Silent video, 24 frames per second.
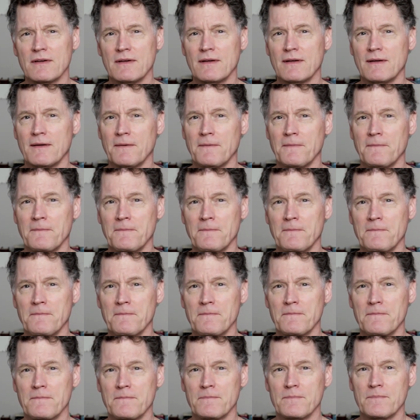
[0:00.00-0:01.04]

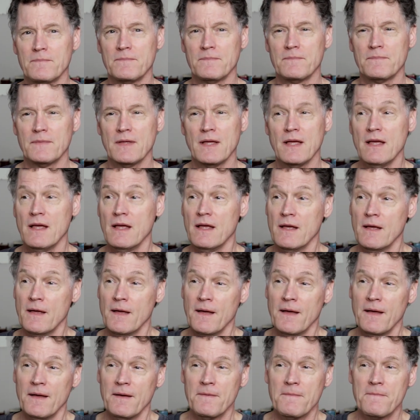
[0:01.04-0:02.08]

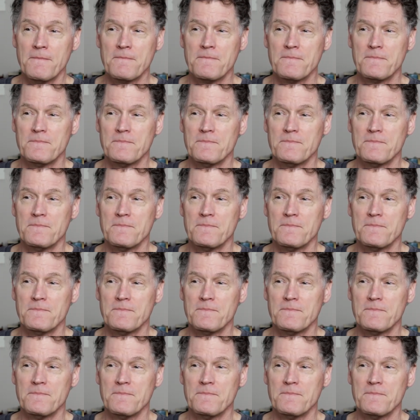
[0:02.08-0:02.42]
[no speech]